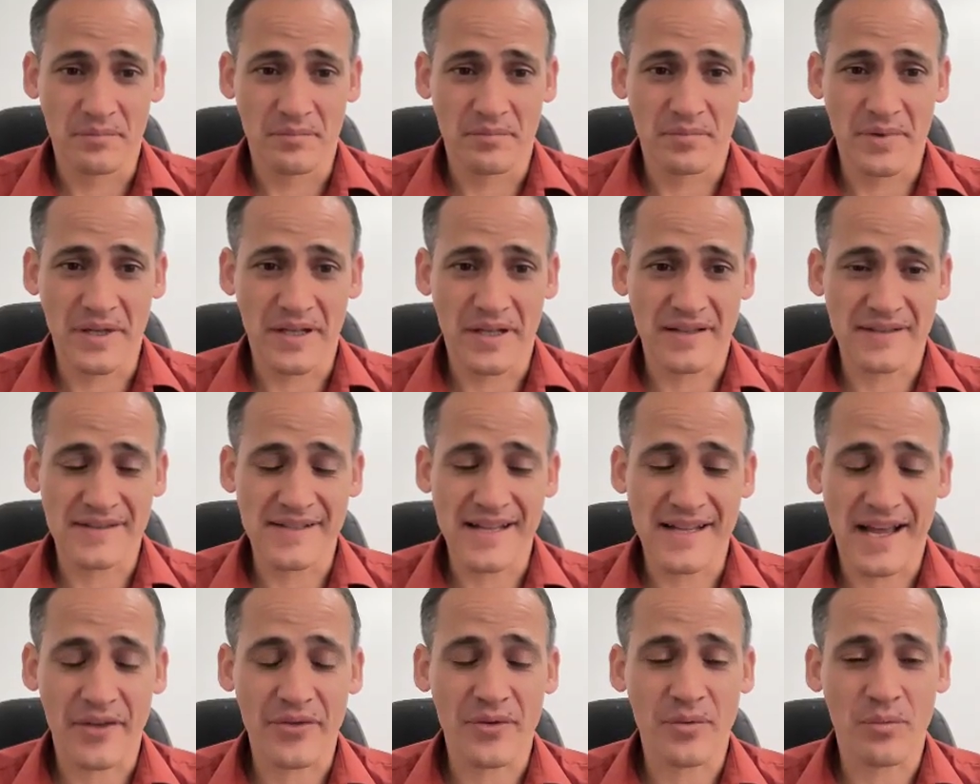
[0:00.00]
Because
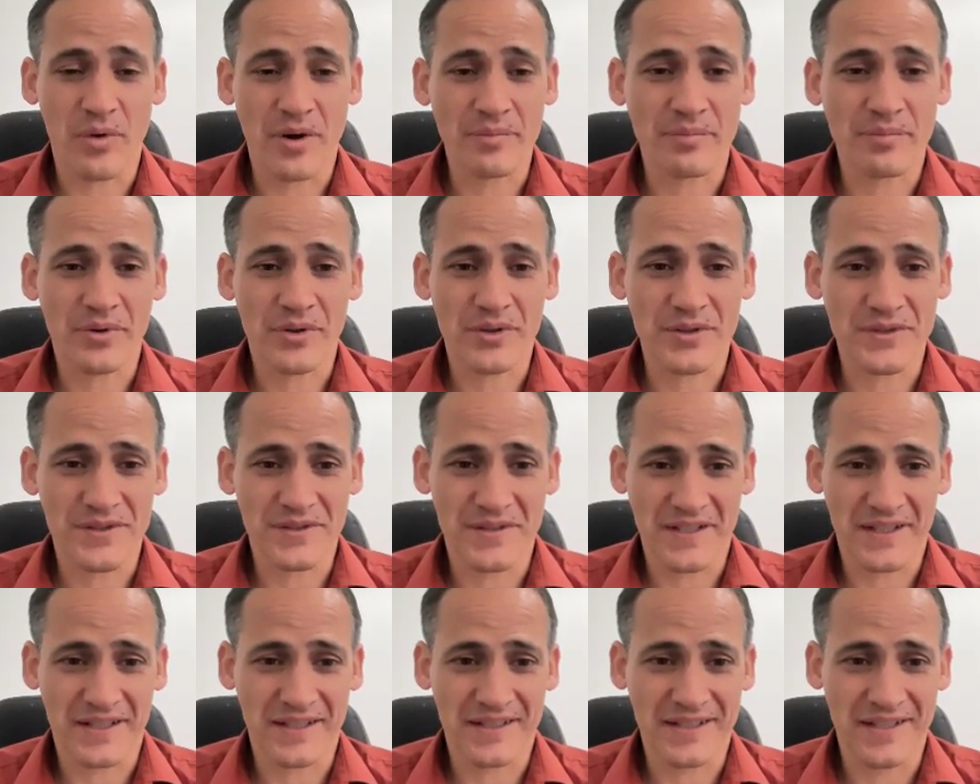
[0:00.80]
now the one person
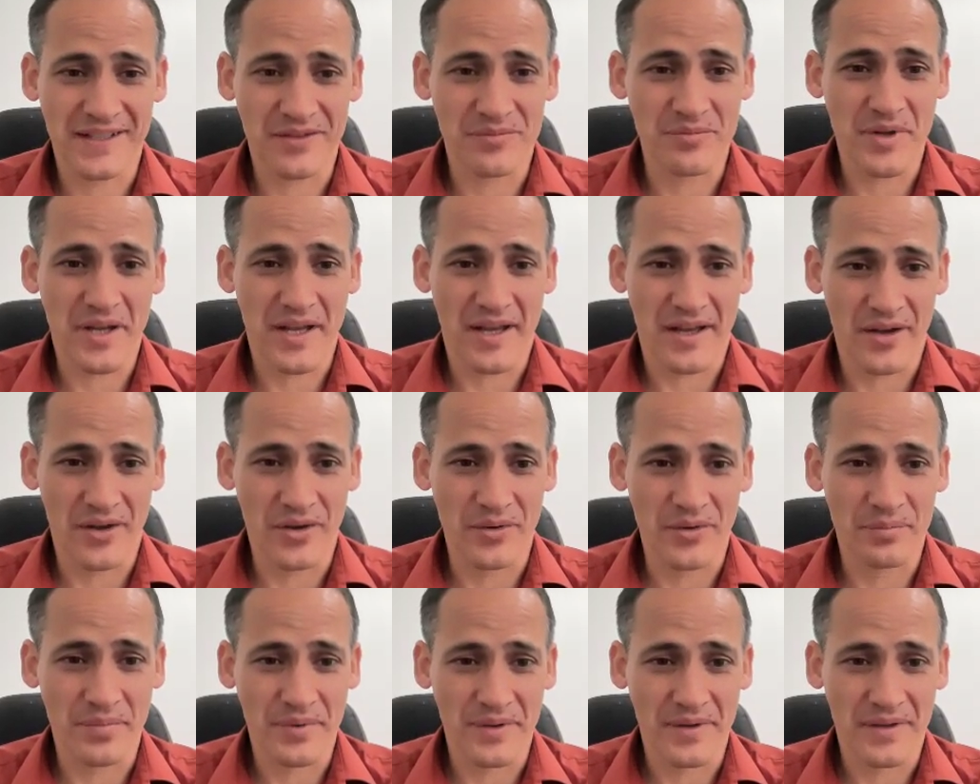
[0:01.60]
that could give me
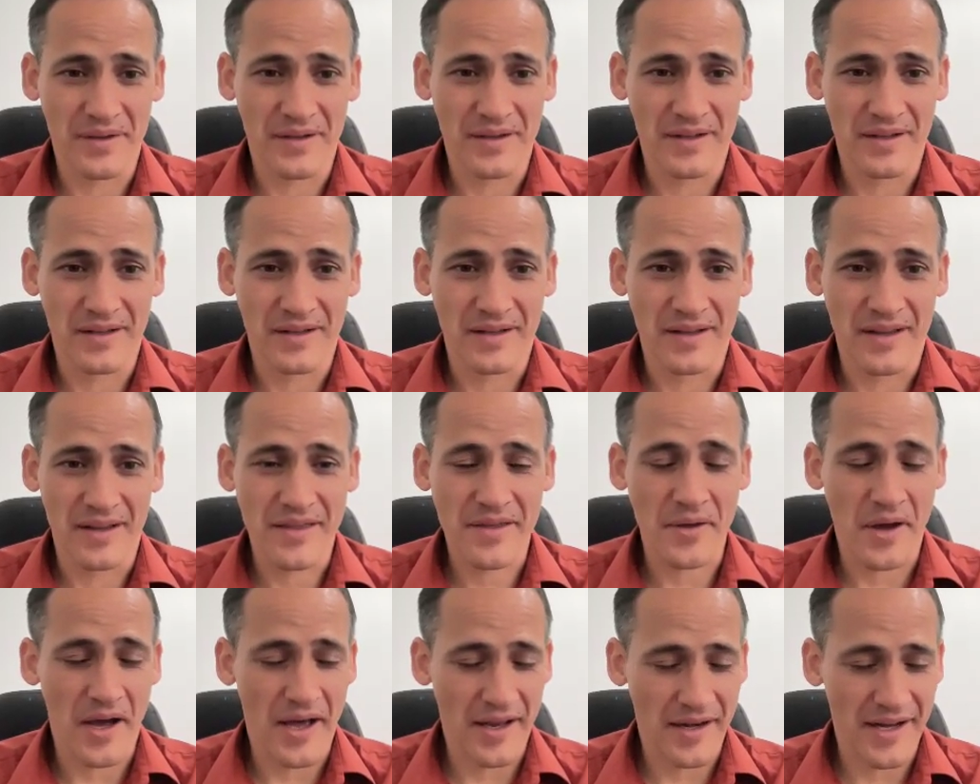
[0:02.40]
help
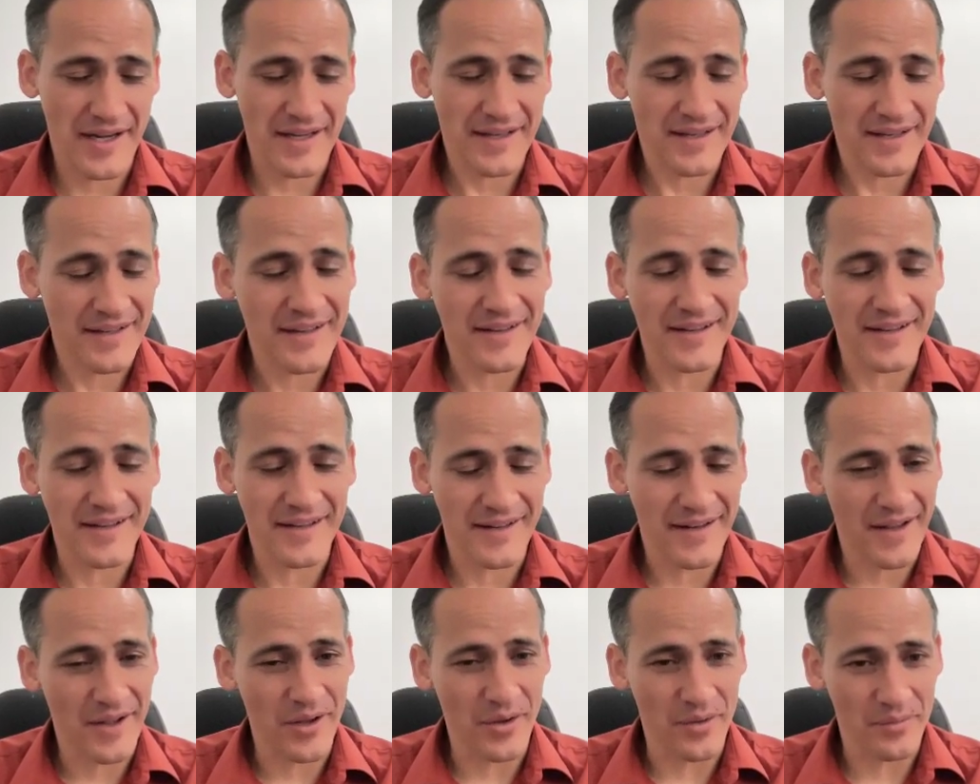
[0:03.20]
thought I didn't need
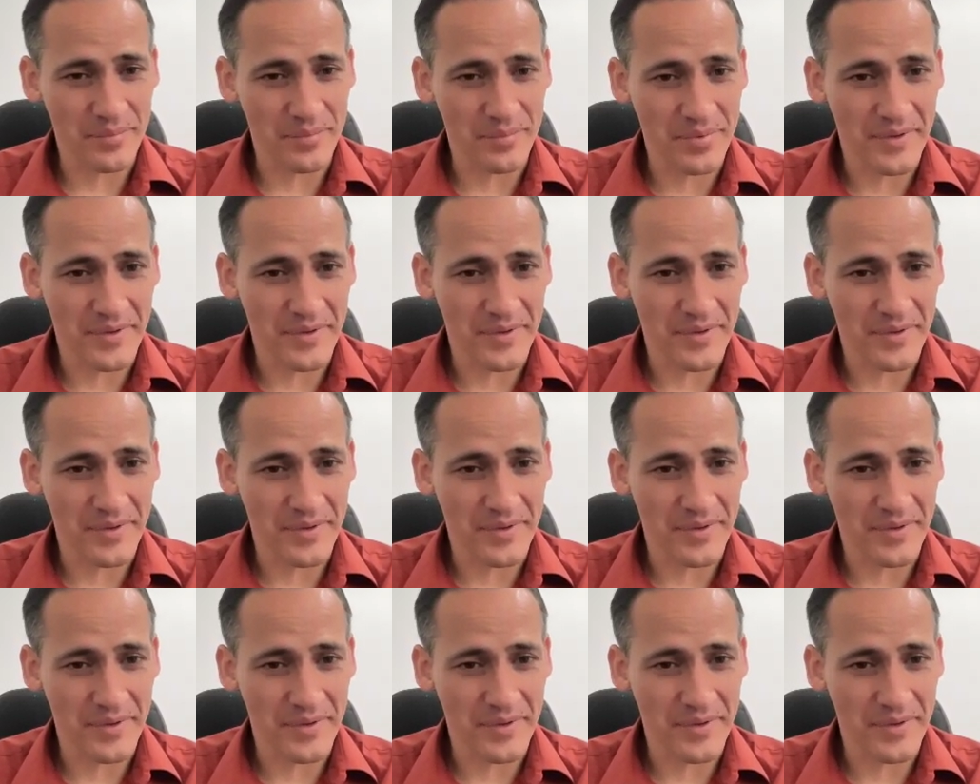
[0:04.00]
help.